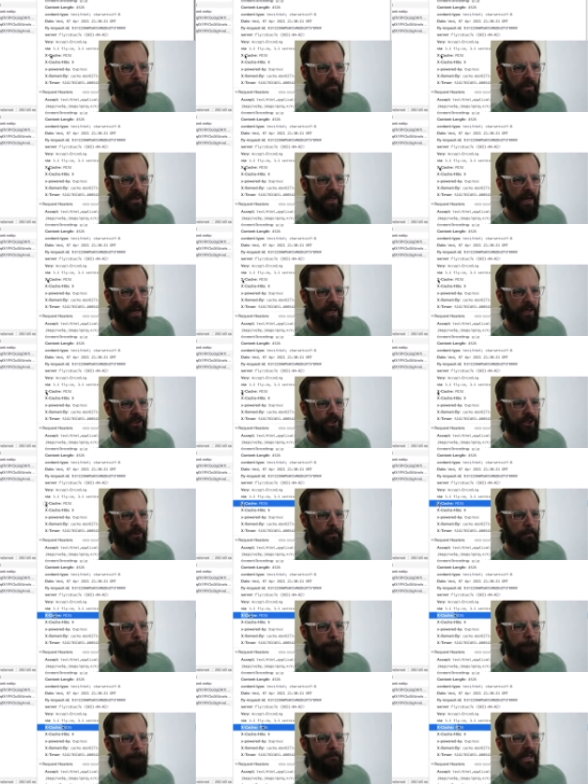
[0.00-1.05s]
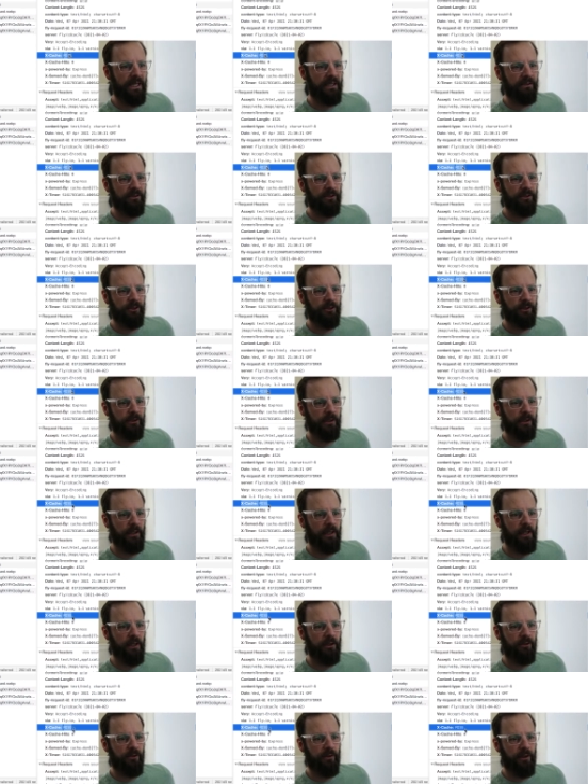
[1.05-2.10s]
Cache miss.
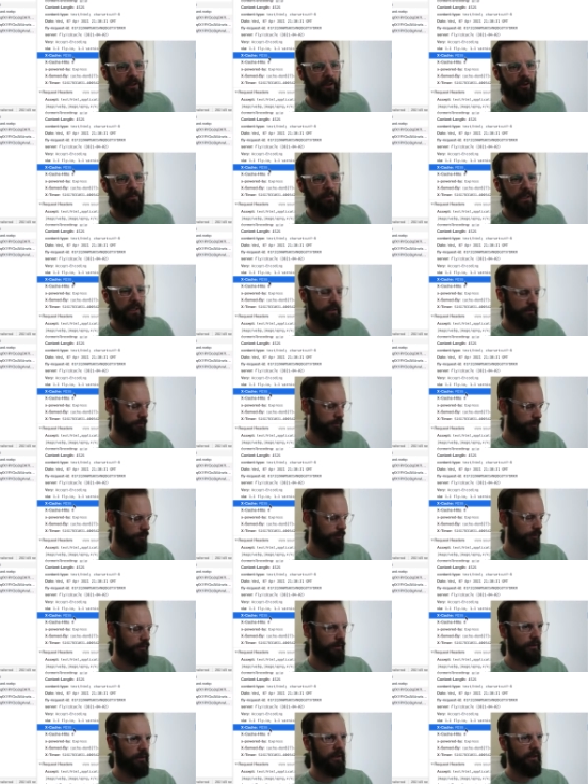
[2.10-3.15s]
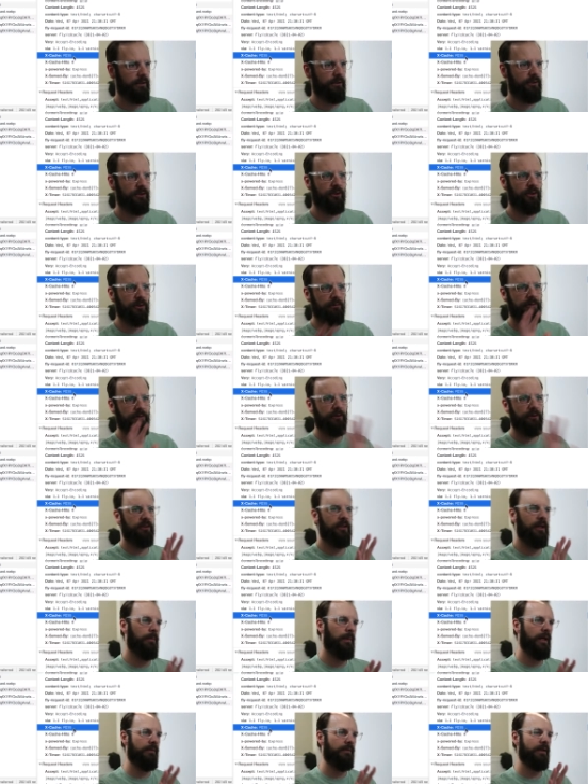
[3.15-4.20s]
So this means that this is the first
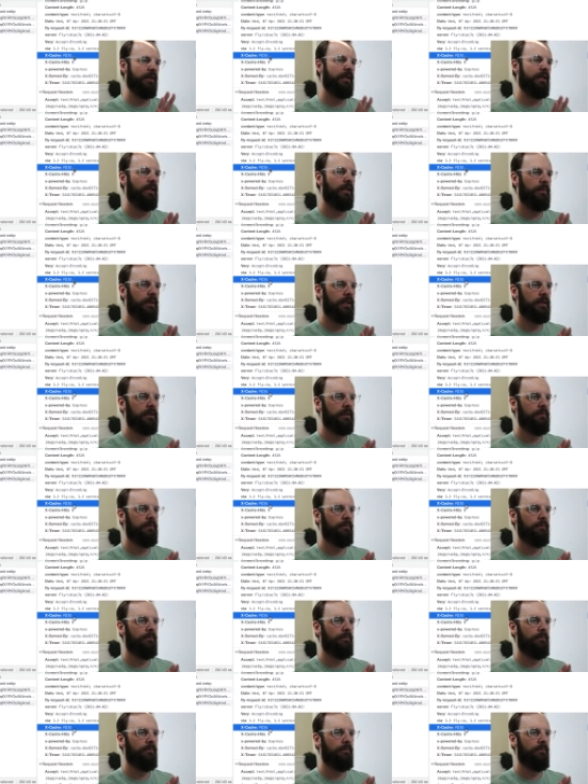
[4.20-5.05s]
time I ever came here.